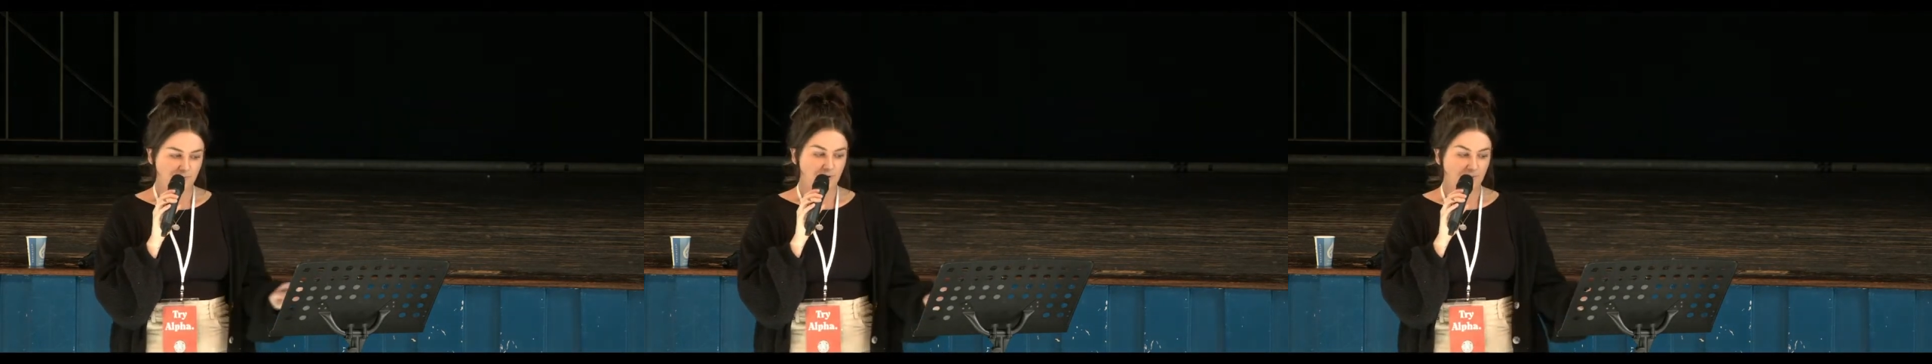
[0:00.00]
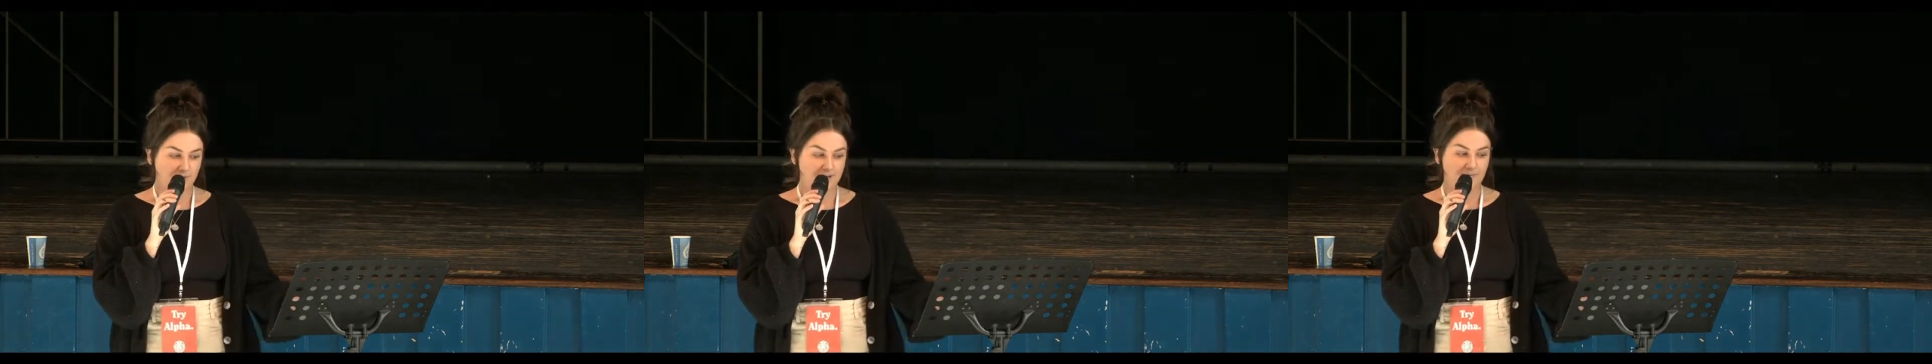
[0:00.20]

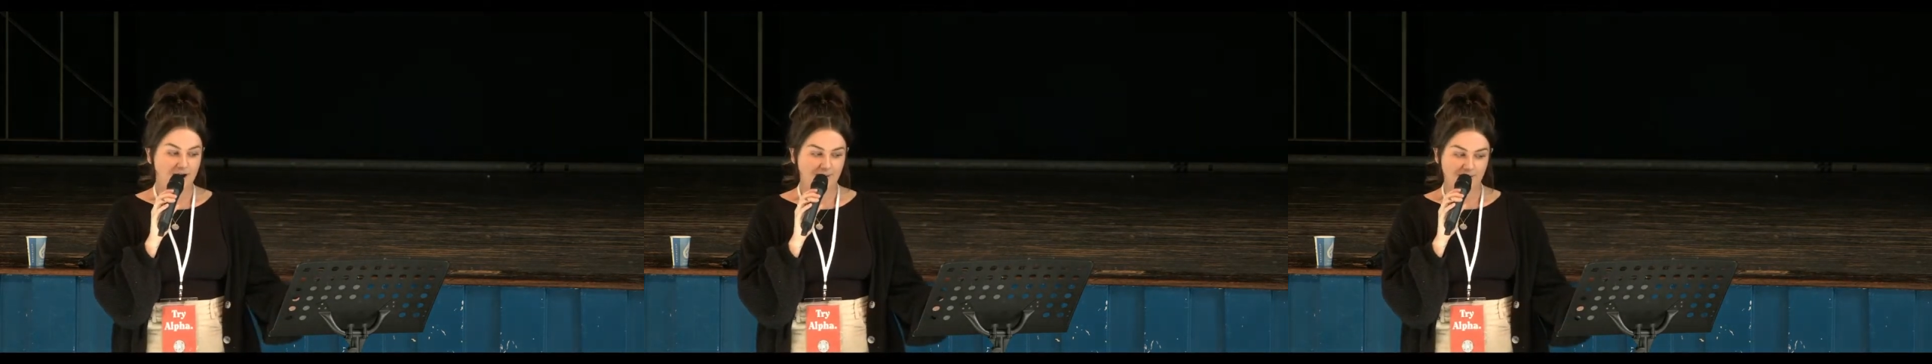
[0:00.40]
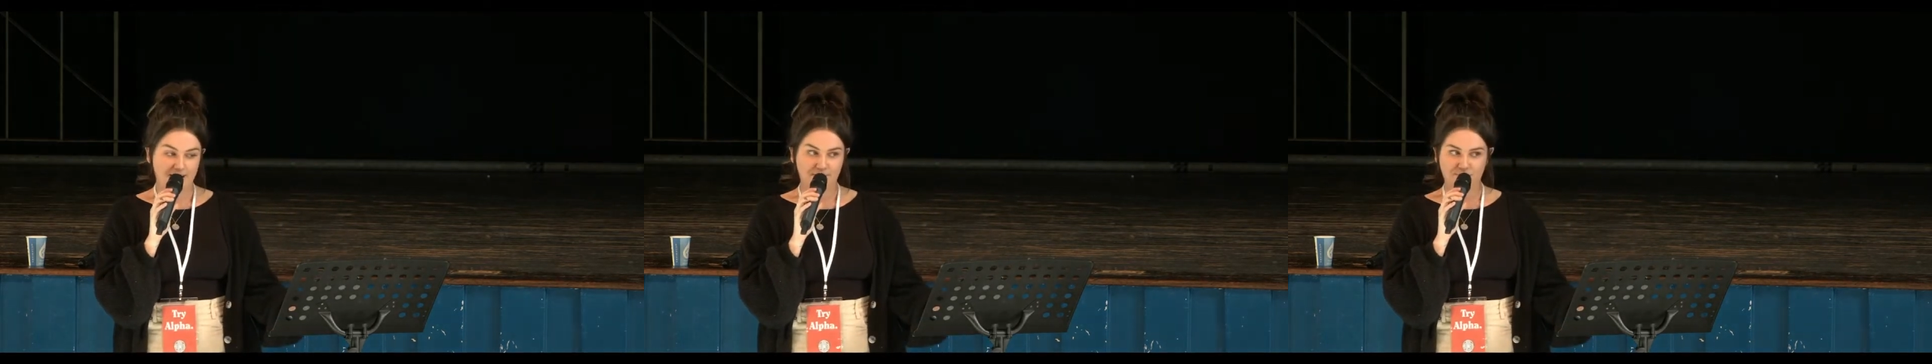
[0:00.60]
probably
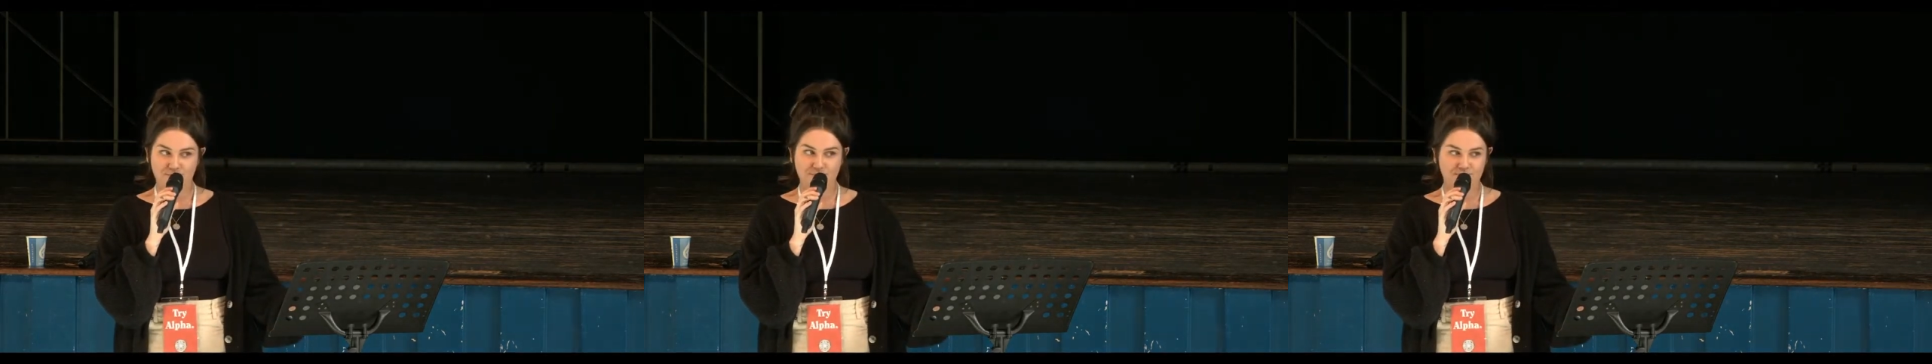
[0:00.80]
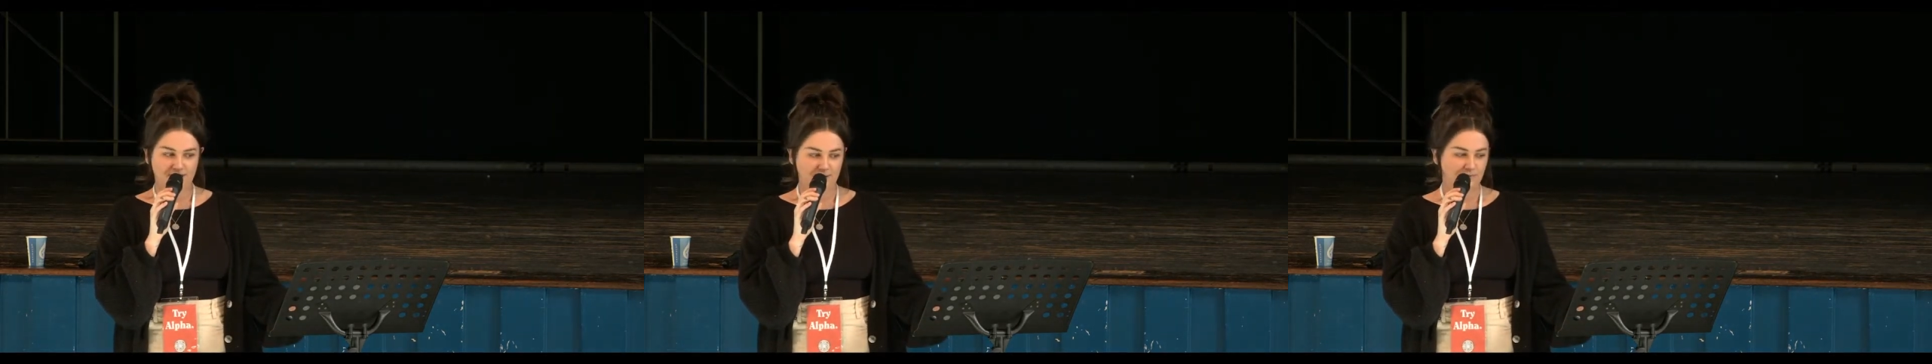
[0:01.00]
might be able to
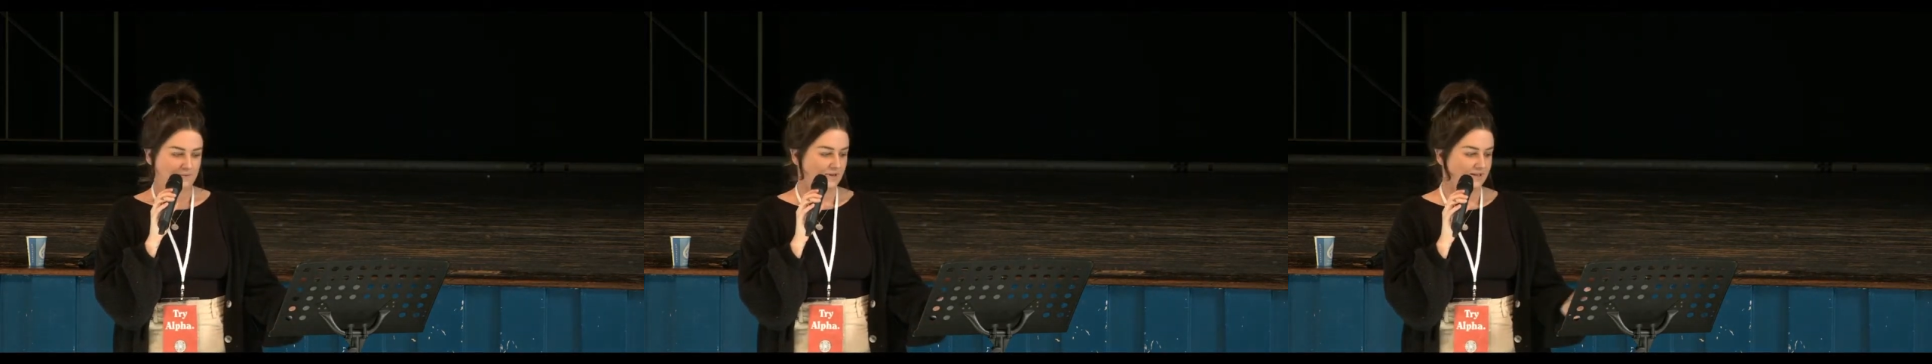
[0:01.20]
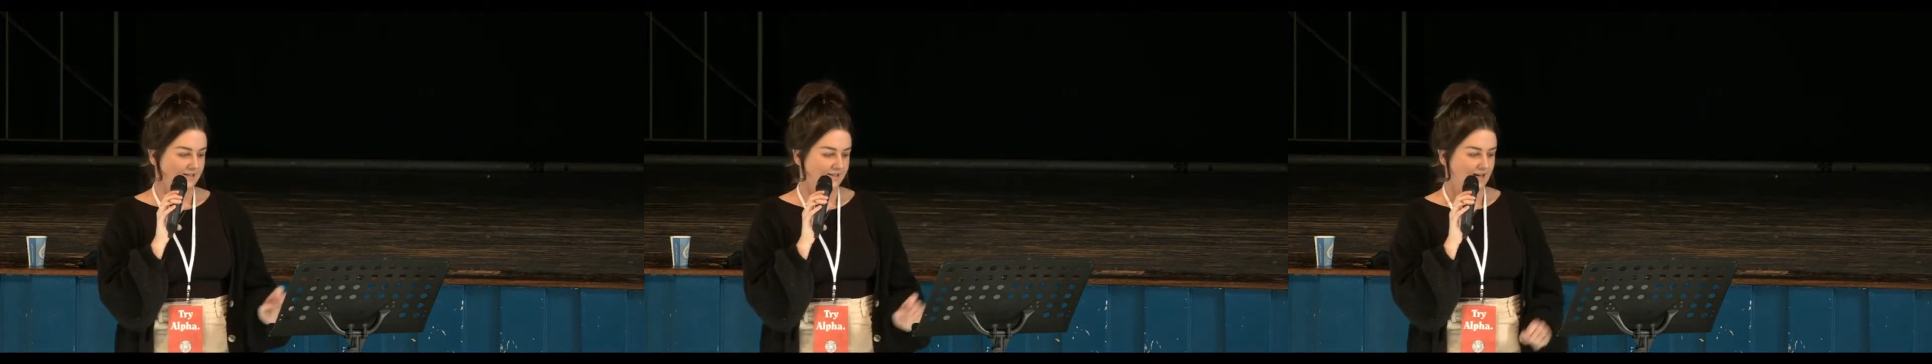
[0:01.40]
predict what I'm
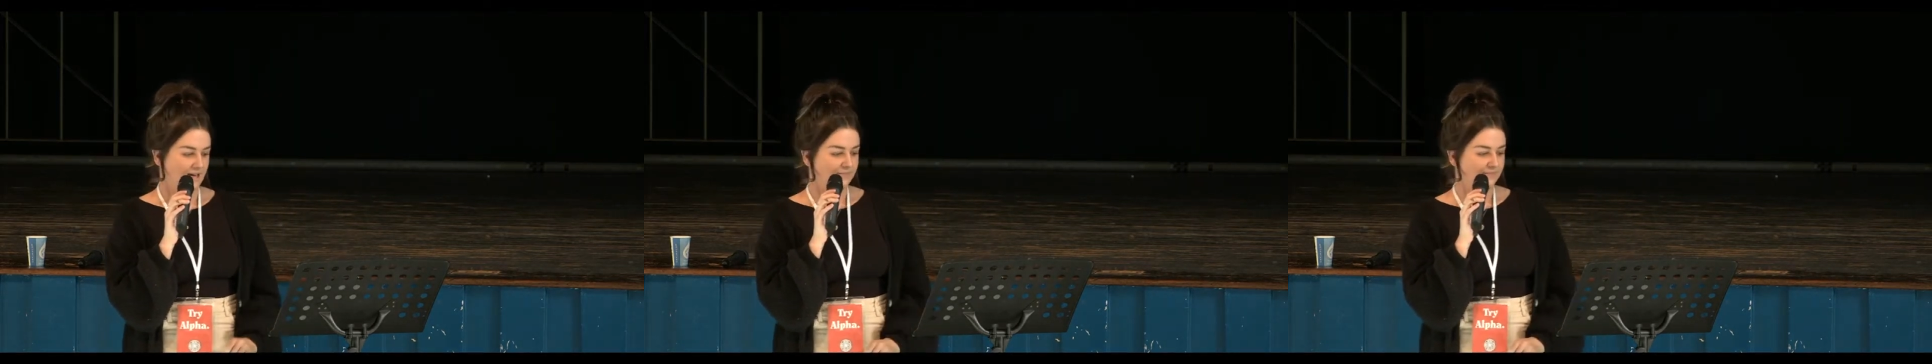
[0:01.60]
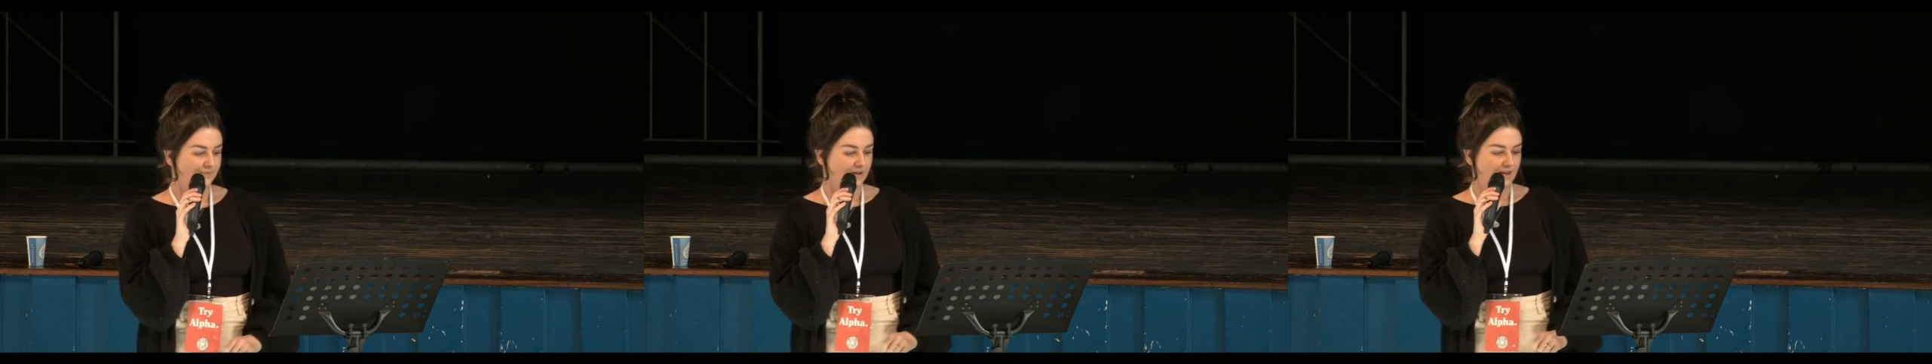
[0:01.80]
going to say.